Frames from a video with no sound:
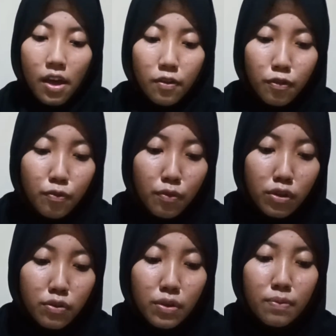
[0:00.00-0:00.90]
If you
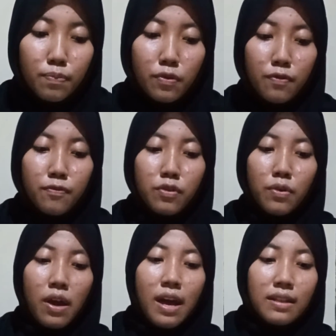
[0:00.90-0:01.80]
want to improve
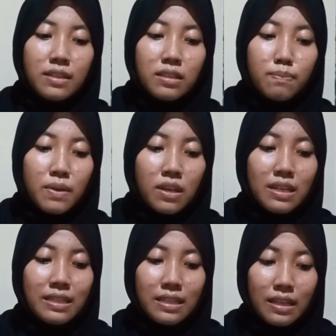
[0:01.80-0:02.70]
your English
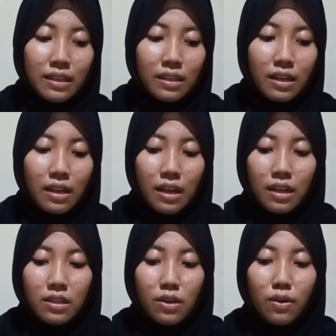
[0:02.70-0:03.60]
speaking skill,
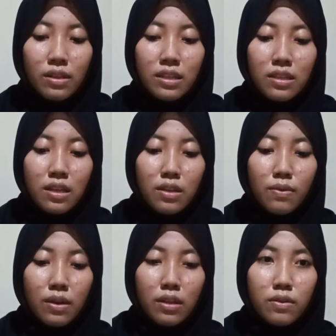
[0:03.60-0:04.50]
the only thing
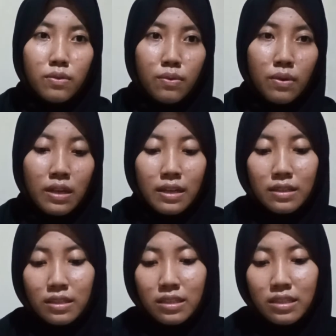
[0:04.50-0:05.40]
you can do
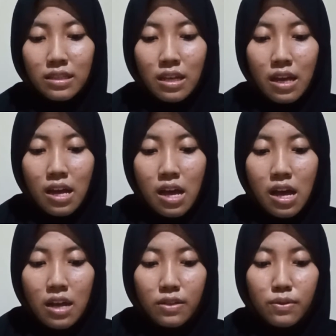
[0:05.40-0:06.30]
is
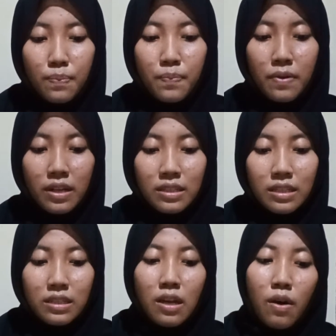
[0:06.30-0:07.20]
to practice.